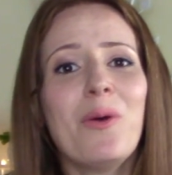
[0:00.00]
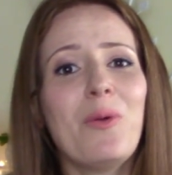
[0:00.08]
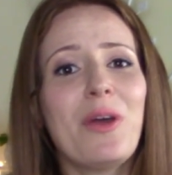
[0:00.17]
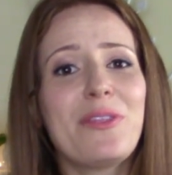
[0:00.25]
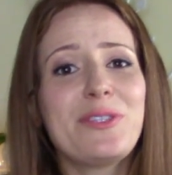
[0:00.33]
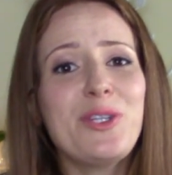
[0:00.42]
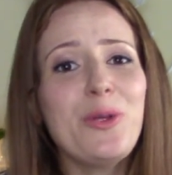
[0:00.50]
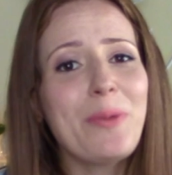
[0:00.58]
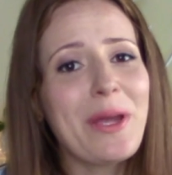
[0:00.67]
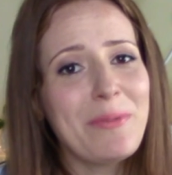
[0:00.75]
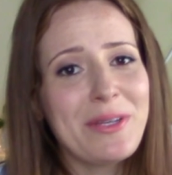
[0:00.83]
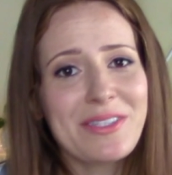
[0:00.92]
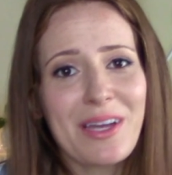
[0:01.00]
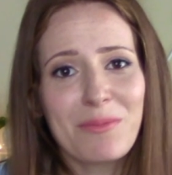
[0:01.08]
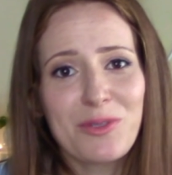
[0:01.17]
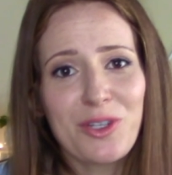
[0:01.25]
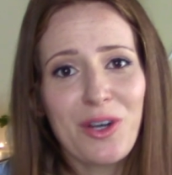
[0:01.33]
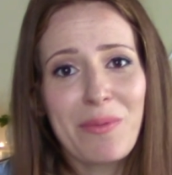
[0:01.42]
With 2 babies,
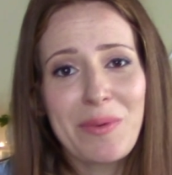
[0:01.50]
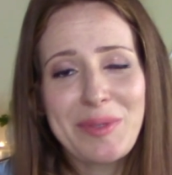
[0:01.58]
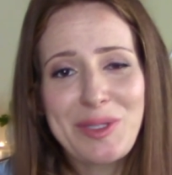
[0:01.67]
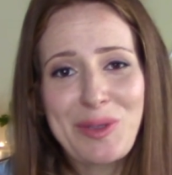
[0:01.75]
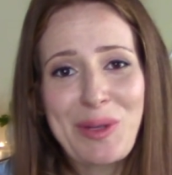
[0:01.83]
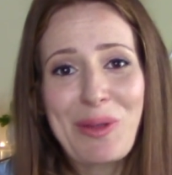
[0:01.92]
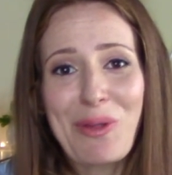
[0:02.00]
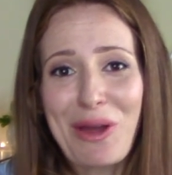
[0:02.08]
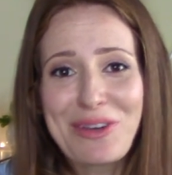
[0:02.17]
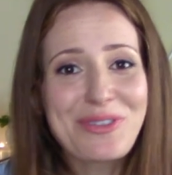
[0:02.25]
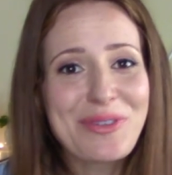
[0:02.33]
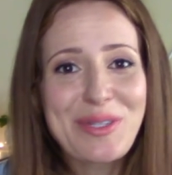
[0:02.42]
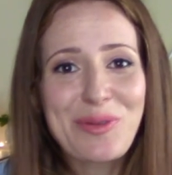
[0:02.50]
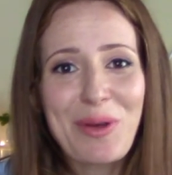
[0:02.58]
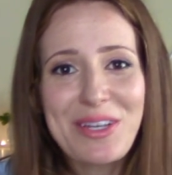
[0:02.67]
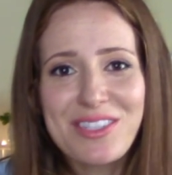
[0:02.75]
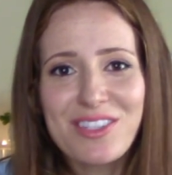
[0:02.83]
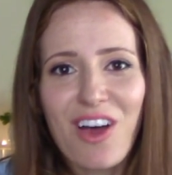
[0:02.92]
I'm sure I'm going to be doing laundry
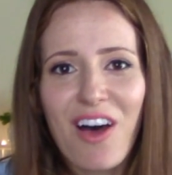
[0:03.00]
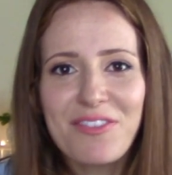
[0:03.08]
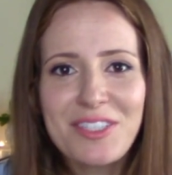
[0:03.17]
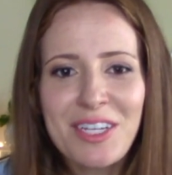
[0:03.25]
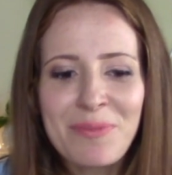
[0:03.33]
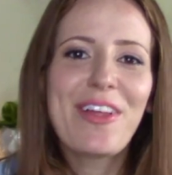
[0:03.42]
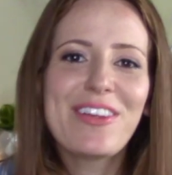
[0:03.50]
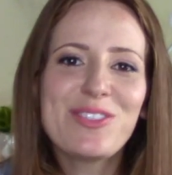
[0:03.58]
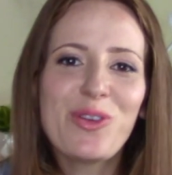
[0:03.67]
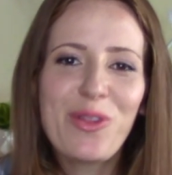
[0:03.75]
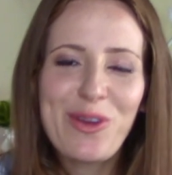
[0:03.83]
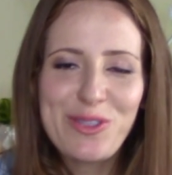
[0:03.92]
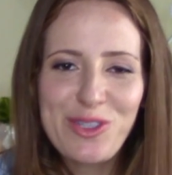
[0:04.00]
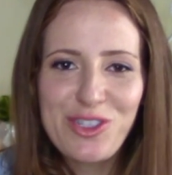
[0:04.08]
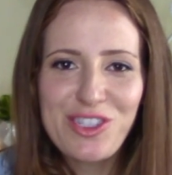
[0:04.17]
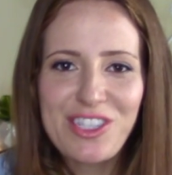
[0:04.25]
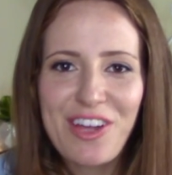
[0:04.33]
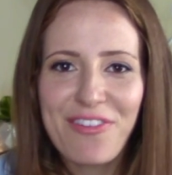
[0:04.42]
twice as often. So those are
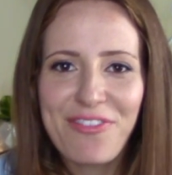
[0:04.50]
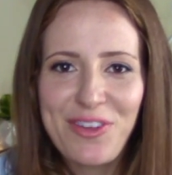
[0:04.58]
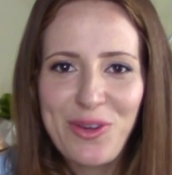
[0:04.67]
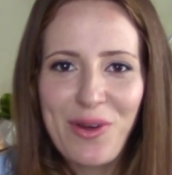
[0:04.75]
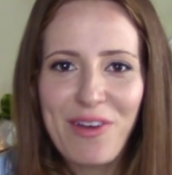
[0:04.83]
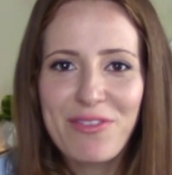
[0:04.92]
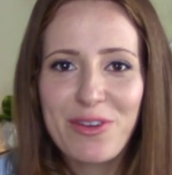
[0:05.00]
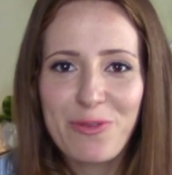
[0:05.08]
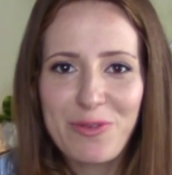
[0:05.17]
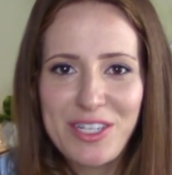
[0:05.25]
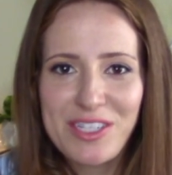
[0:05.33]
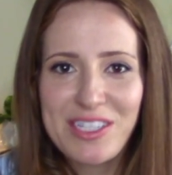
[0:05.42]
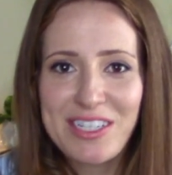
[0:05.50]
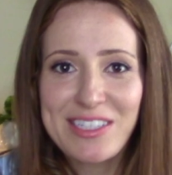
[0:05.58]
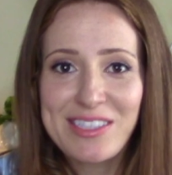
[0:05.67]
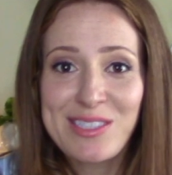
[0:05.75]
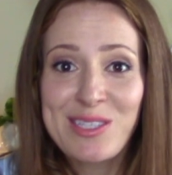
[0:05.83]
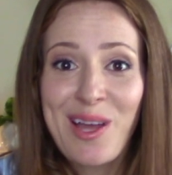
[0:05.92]
just a few of the
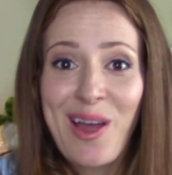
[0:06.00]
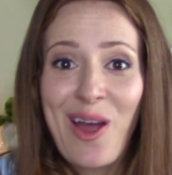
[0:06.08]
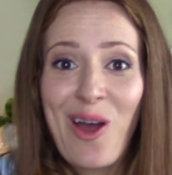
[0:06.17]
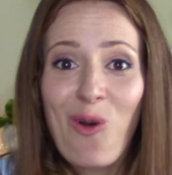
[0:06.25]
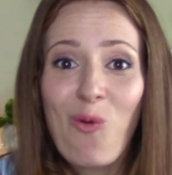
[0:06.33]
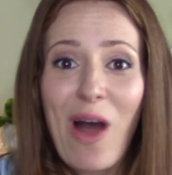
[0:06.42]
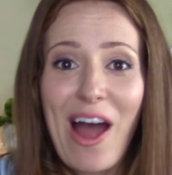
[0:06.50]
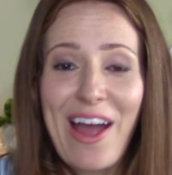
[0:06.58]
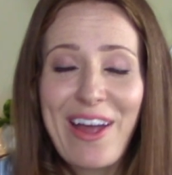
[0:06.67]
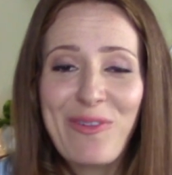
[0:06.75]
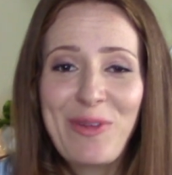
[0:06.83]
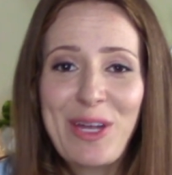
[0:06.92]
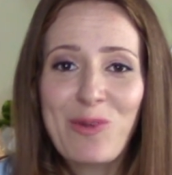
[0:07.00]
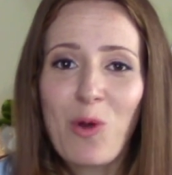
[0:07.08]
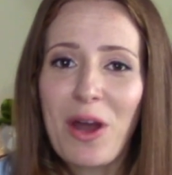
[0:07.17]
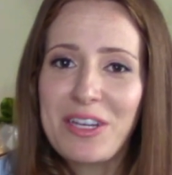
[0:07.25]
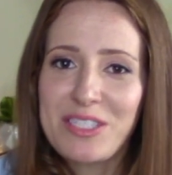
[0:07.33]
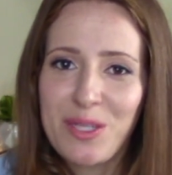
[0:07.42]
reasons why we had
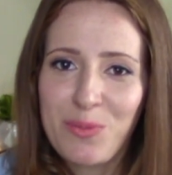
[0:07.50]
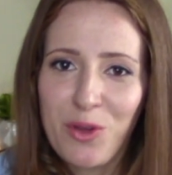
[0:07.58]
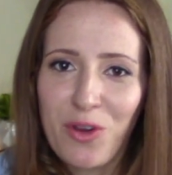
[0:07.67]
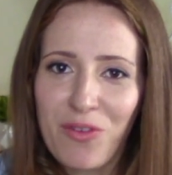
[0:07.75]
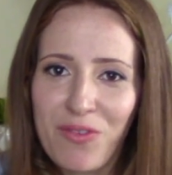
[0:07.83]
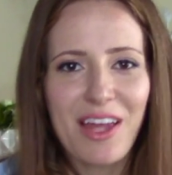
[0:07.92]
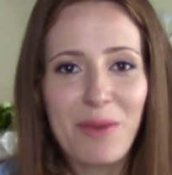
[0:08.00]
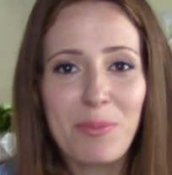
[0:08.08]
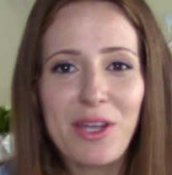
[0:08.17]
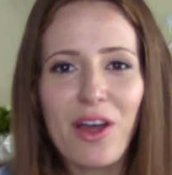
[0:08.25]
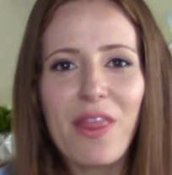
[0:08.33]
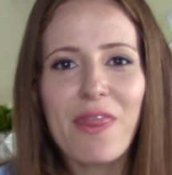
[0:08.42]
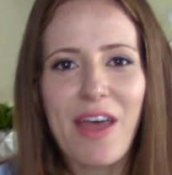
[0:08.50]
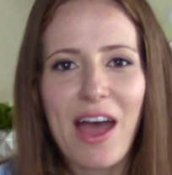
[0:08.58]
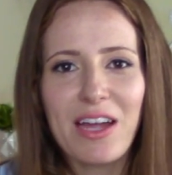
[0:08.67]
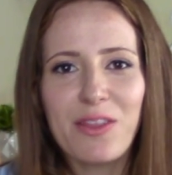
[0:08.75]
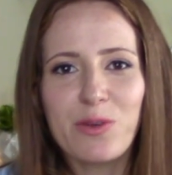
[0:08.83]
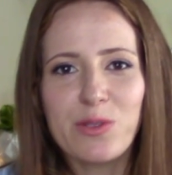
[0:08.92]
wanted to move. And beyond
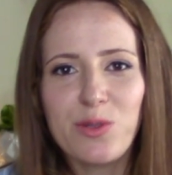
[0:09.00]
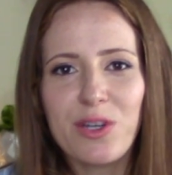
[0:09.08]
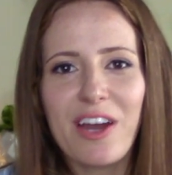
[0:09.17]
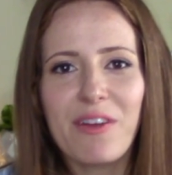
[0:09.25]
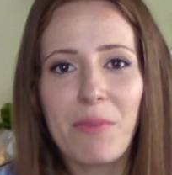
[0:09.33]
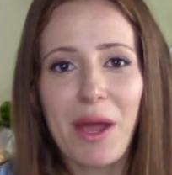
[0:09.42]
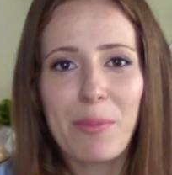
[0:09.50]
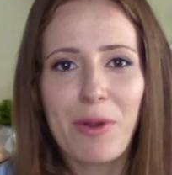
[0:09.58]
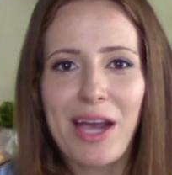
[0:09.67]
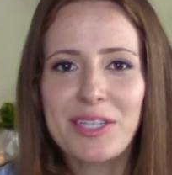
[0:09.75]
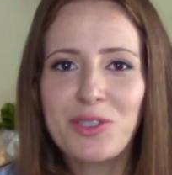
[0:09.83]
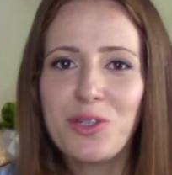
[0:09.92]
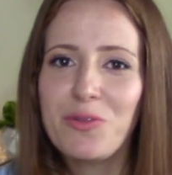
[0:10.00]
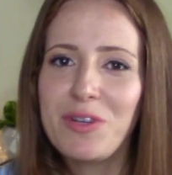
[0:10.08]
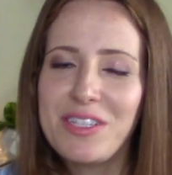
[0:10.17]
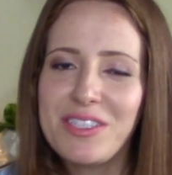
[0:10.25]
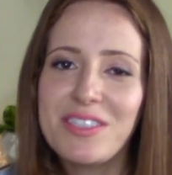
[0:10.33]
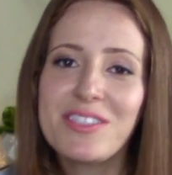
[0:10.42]
that, those are kind of my practical
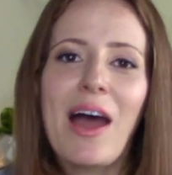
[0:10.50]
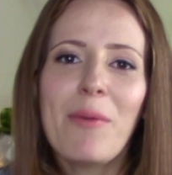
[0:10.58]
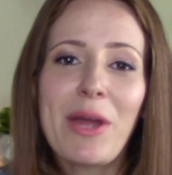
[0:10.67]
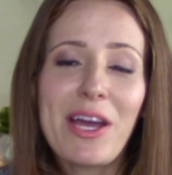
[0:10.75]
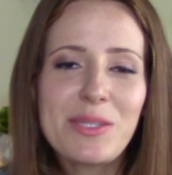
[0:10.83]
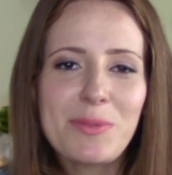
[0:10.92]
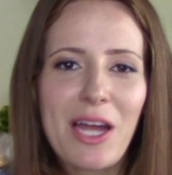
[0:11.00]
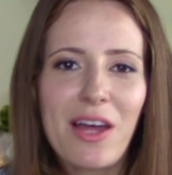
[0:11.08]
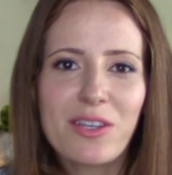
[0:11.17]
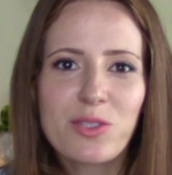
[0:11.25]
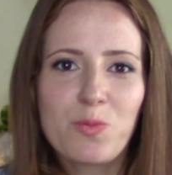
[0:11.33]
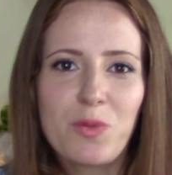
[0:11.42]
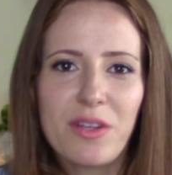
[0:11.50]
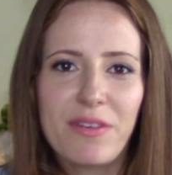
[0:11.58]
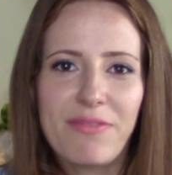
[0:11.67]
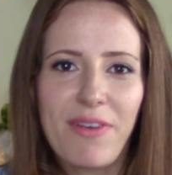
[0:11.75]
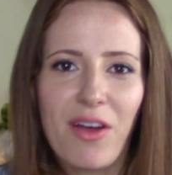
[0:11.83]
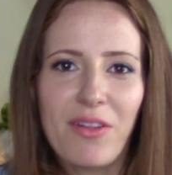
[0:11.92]
reasons. My husband Alex really
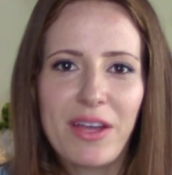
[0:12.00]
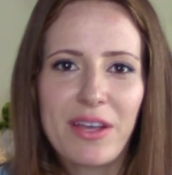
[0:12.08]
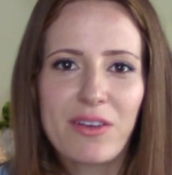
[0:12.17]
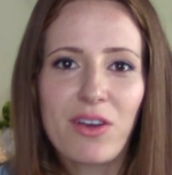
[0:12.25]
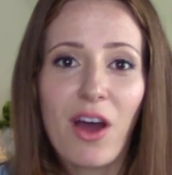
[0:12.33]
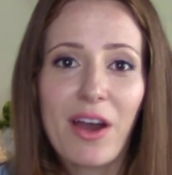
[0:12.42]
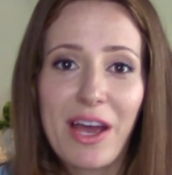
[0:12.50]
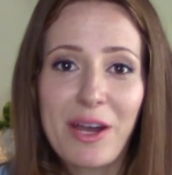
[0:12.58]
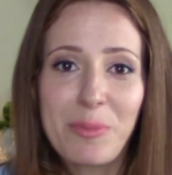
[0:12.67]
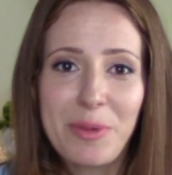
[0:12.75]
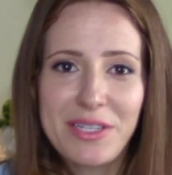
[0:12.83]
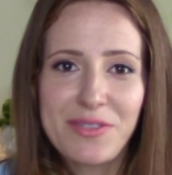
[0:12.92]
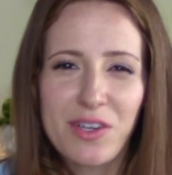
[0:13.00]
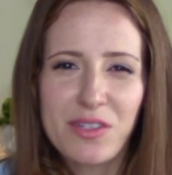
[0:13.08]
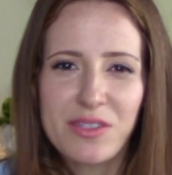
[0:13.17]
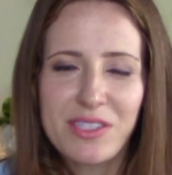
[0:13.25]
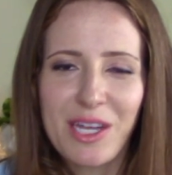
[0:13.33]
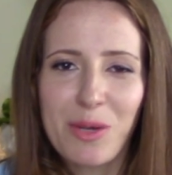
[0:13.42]
felt like God had a place for
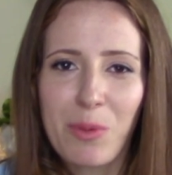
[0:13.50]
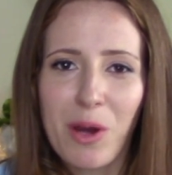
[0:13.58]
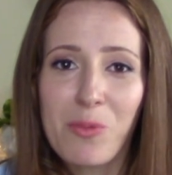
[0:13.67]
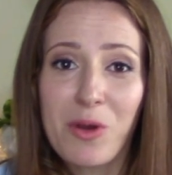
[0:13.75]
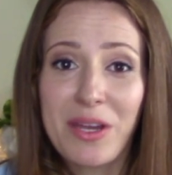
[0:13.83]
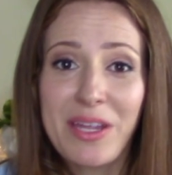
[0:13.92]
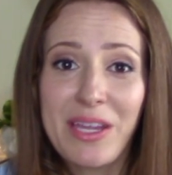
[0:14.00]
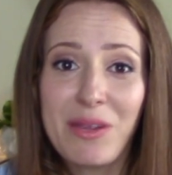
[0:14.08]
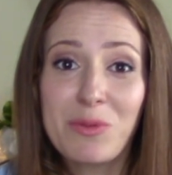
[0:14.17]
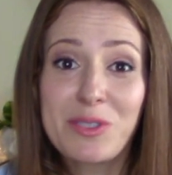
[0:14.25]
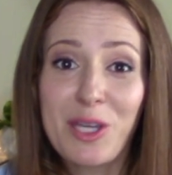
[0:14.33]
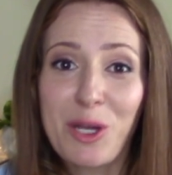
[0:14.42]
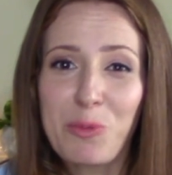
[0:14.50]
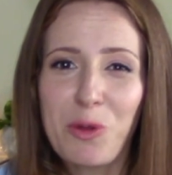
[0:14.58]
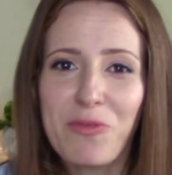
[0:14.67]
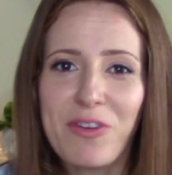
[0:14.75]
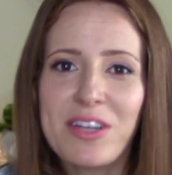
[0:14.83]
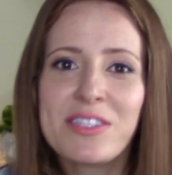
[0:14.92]
us in Santa Barbara and he was going to
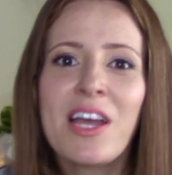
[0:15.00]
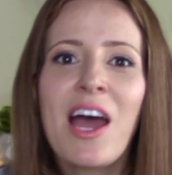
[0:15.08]
move us.